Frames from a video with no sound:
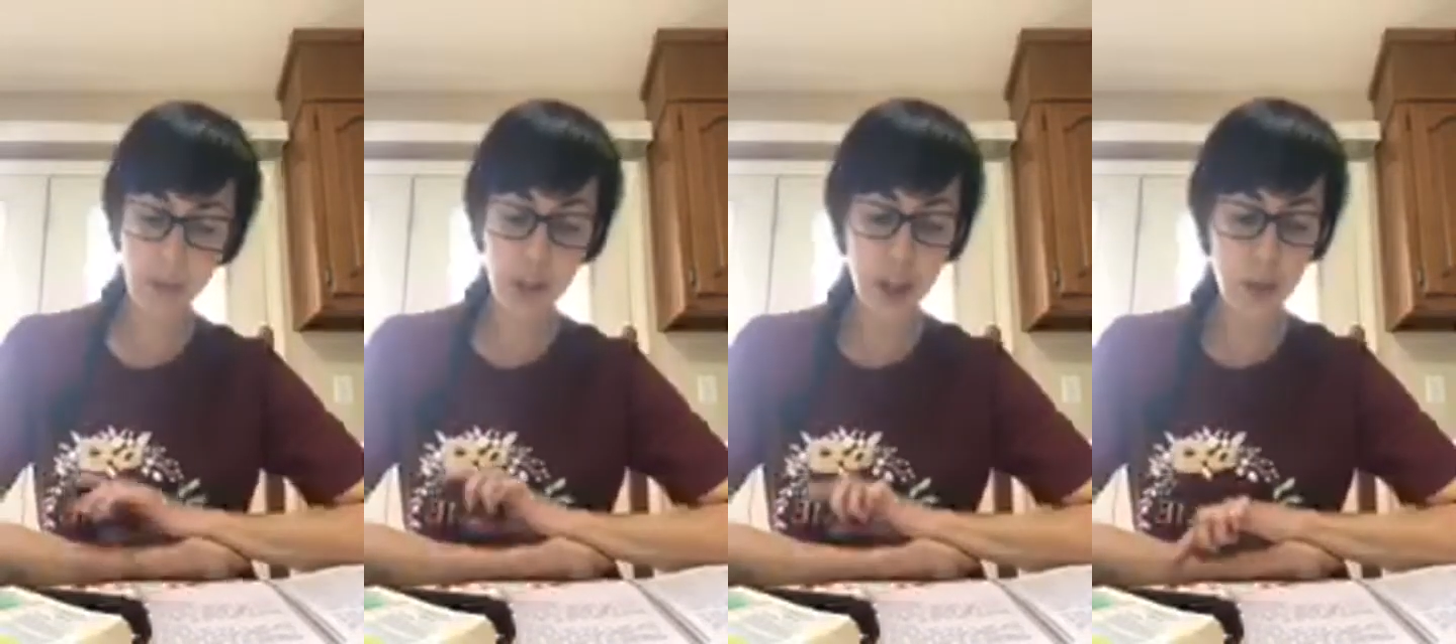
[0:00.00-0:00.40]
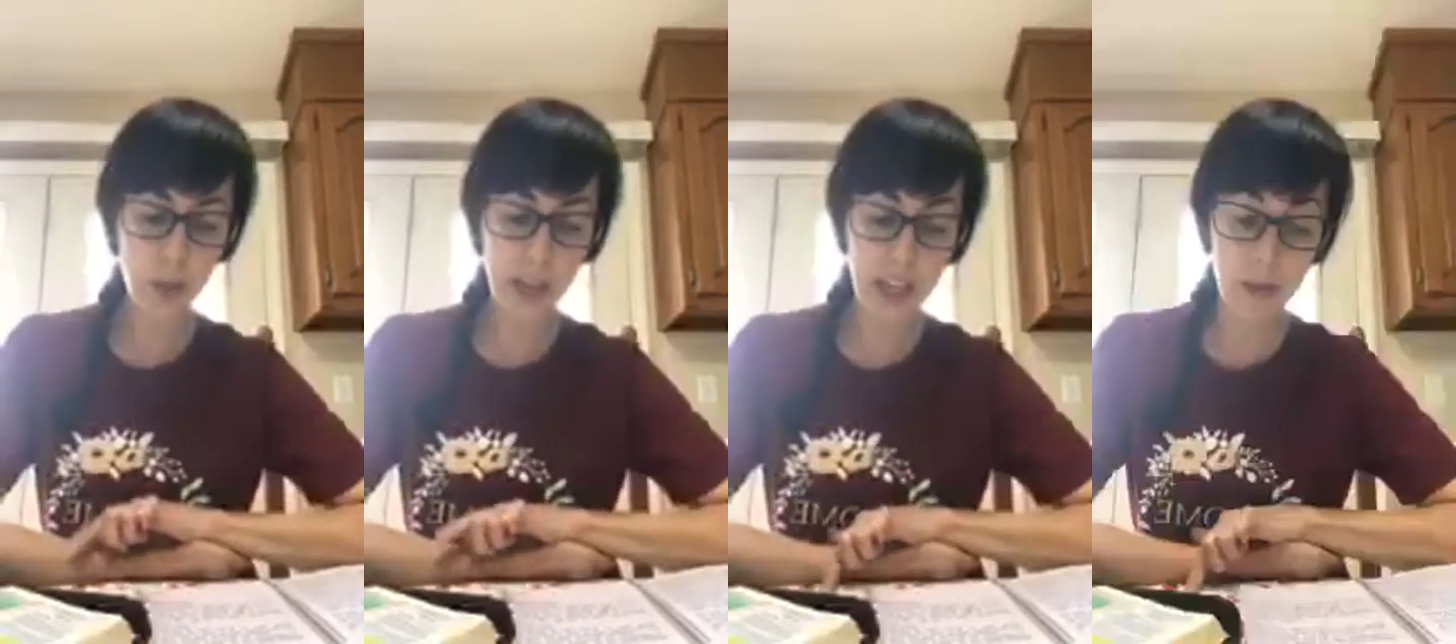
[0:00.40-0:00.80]
you will
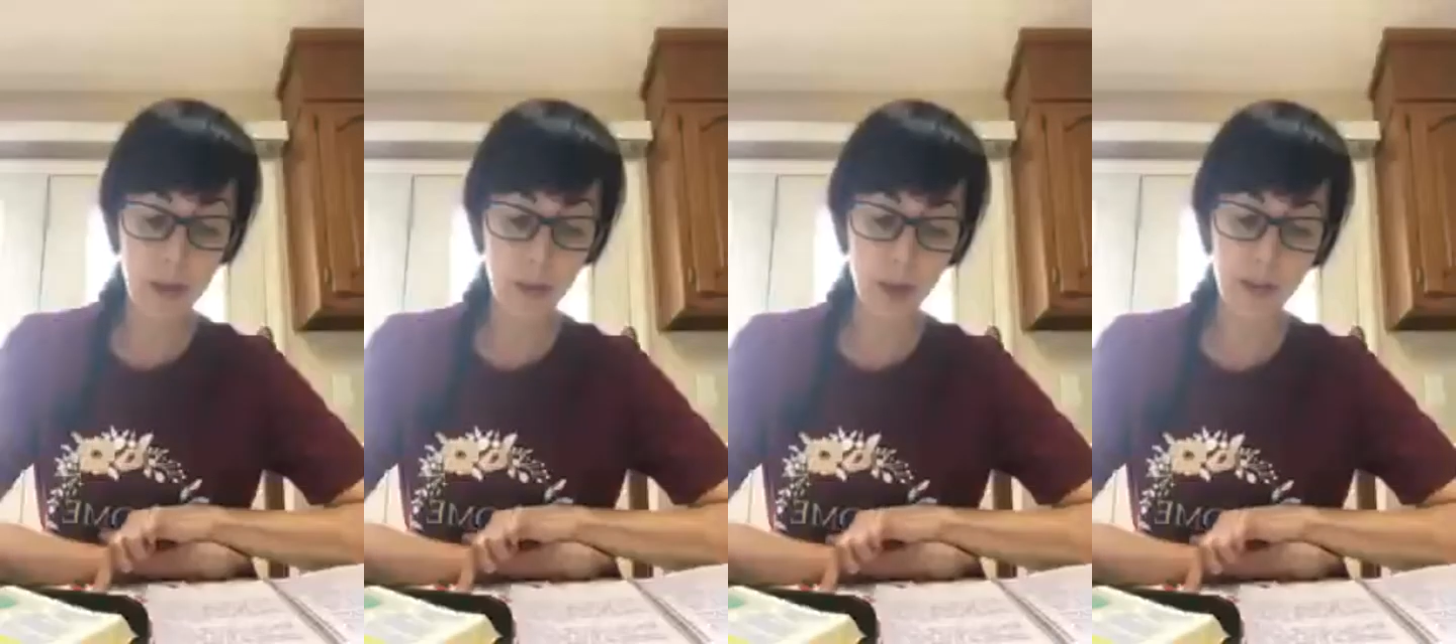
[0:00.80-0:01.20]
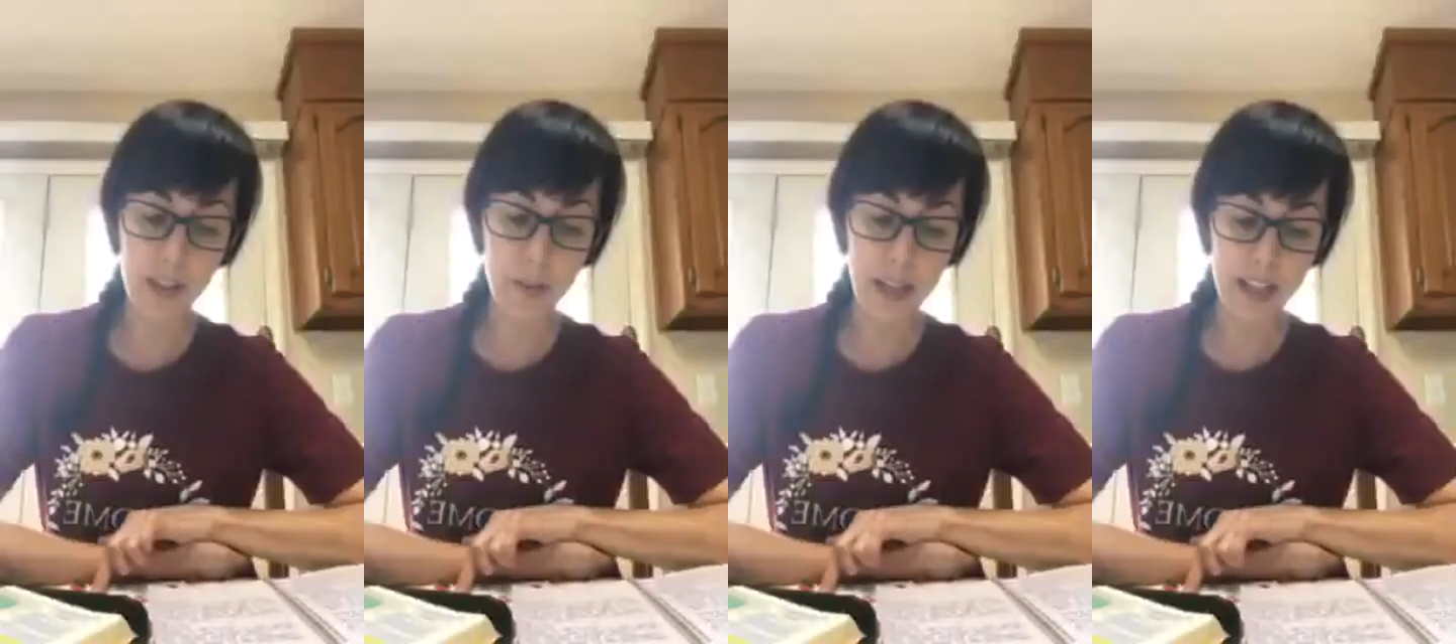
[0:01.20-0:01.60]
keep in
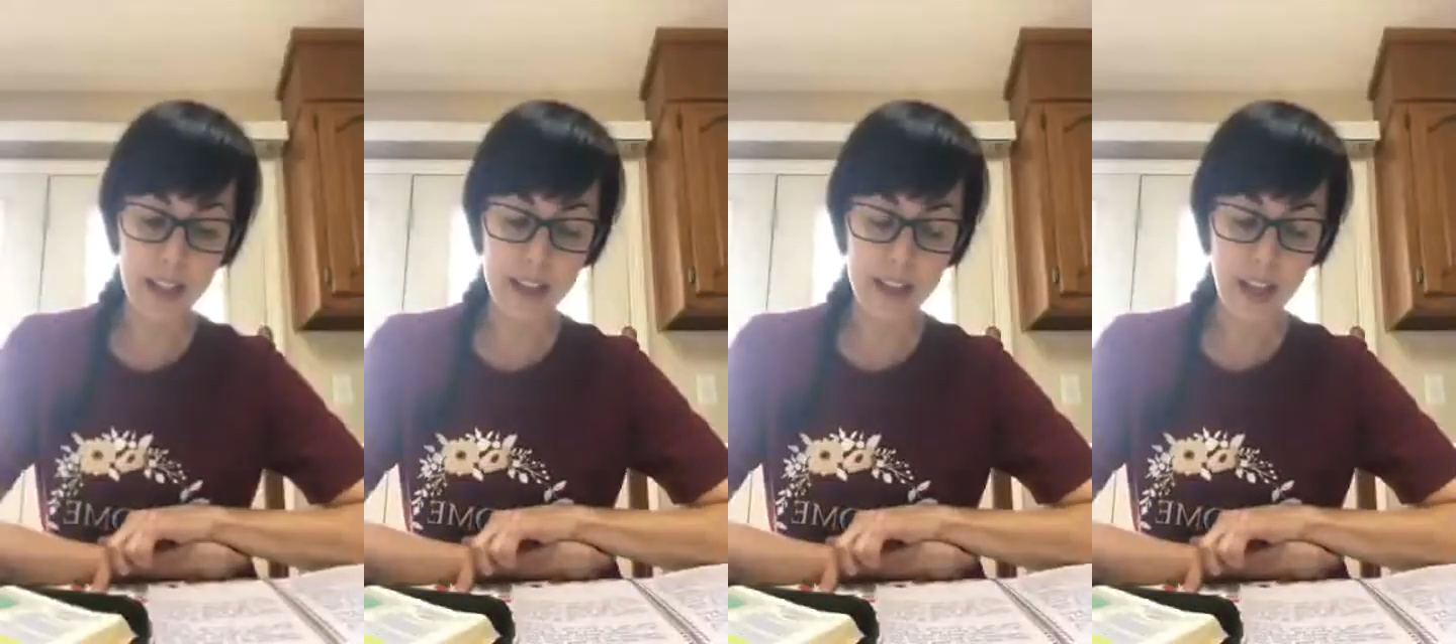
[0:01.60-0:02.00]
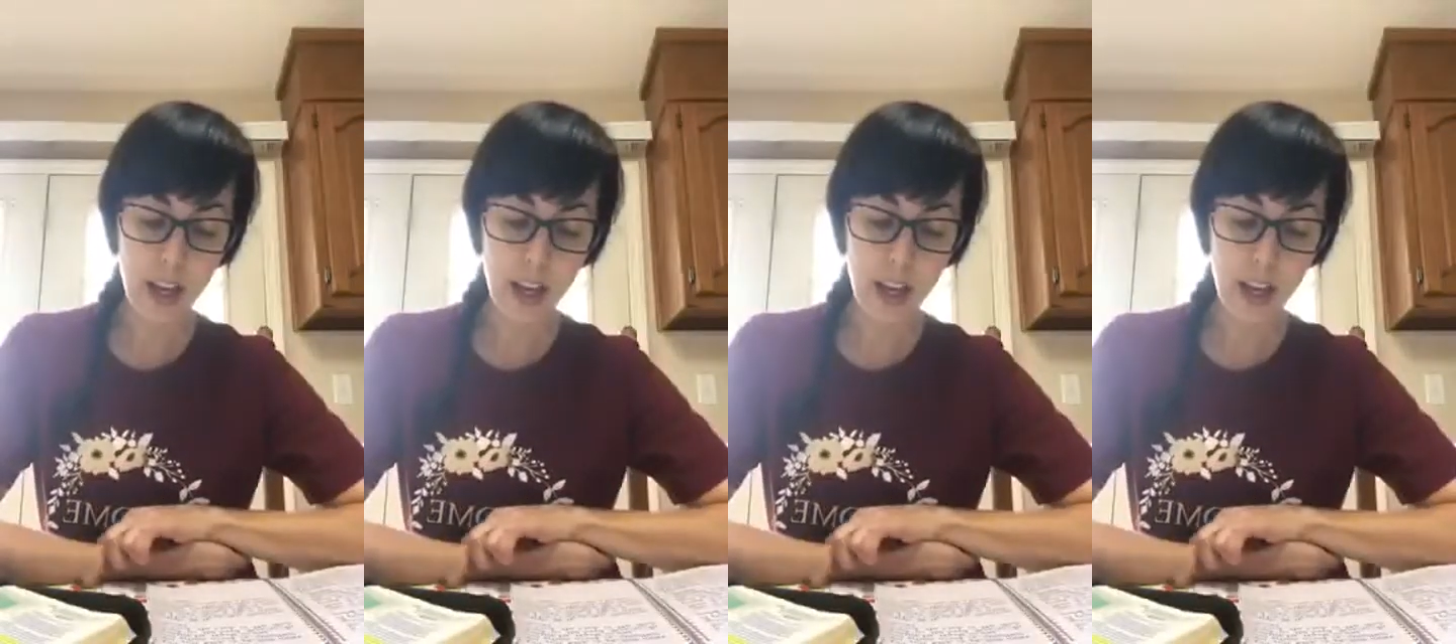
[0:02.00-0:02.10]
perfect peace